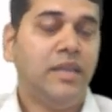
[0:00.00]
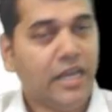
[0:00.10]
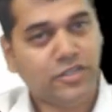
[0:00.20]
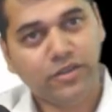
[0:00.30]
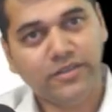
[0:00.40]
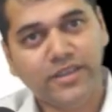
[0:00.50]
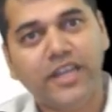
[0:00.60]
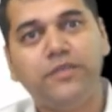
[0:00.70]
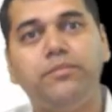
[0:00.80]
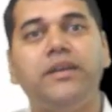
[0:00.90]
Assurance
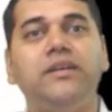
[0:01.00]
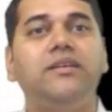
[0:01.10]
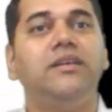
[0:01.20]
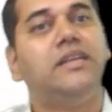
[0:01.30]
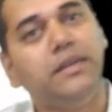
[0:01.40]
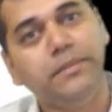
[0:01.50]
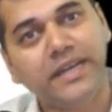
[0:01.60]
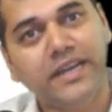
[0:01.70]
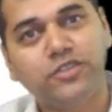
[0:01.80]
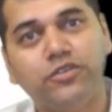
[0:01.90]
engagement,
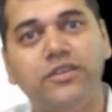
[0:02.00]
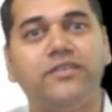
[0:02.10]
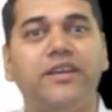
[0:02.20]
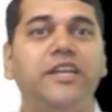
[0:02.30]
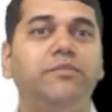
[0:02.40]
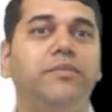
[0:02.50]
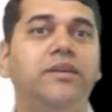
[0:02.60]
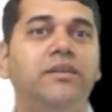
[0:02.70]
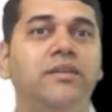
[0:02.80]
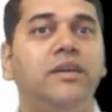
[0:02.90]
limited assurance
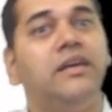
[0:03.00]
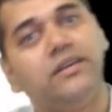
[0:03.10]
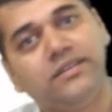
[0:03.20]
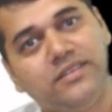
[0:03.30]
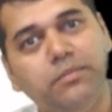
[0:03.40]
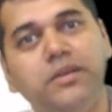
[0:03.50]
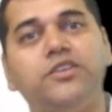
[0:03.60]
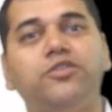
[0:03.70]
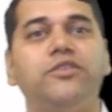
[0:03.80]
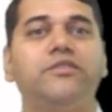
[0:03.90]
engagement, reasonable
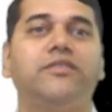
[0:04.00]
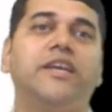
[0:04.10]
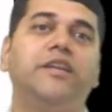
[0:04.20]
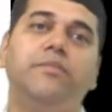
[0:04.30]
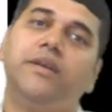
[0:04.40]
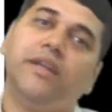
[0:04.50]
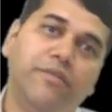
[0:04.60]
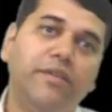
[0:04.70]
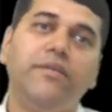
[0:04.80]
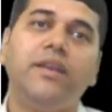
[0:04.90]
assurance engagement
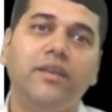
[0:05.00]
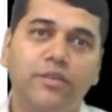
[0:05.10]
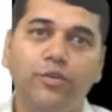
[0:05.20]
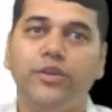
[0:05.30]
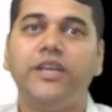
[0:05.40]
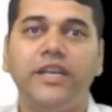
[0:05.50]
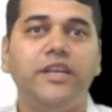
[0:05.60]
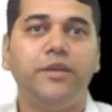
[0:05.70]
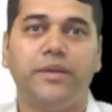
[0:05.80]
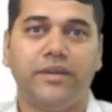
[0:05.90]
everywhere you need an
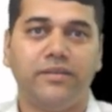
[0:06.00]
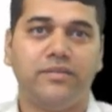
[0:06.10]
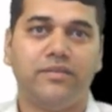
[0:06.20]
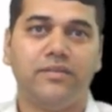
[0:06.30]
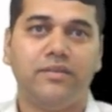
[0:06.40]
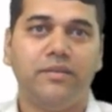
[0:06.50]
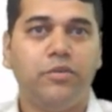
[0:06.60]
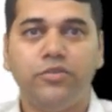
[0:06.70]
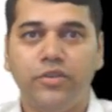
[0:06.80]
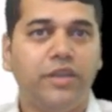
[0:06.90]
independence
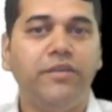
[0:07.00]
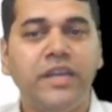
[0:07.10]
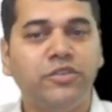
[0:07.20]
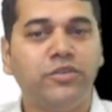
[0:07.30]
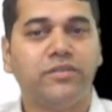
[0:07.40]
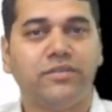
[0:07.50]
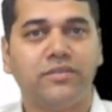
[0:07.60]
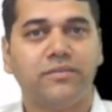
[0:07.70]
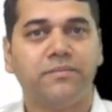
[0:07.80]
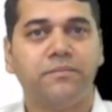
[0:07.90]
because you are giving assurance
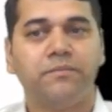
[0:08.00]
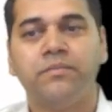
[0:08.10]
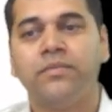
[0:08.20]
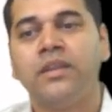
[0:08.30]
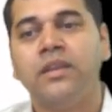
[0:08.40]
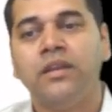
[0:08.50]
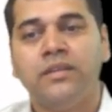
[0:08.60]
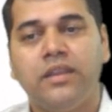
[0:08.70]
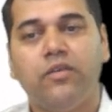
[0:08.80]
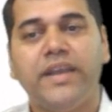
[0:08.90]

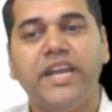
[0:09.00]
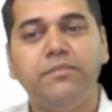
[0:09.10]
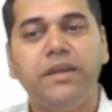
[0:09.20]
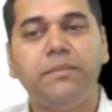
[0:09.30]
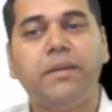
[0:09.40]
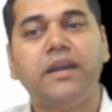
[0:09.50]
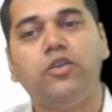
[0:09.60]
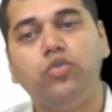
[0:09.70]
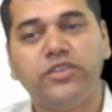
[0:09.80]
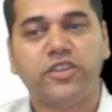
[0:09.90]
now engagement
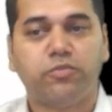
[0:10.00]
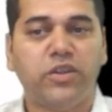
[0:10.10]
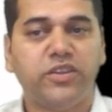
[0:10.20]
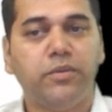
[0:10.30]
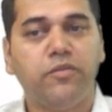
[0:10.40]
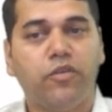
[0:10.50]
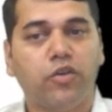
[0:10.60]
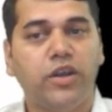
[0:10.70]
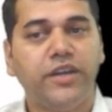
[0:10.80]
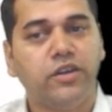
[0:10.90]
partner who is responsible for
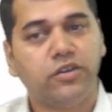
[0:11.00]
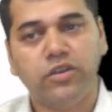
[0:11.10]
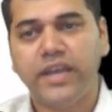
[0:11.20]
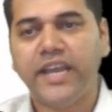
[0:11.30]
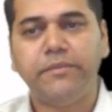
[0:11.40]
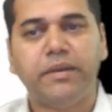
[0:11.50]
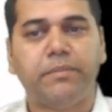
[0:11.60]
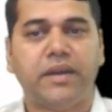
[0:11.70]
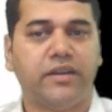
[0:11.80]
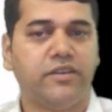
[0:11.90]
quality control engagement
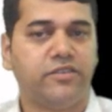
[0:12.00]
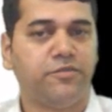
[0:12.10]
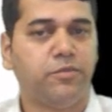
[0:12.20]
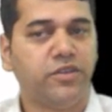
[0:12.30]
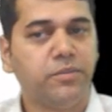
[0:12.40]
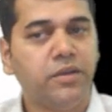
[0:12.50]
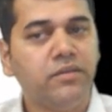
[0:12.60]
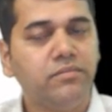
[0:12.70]
partner is responsible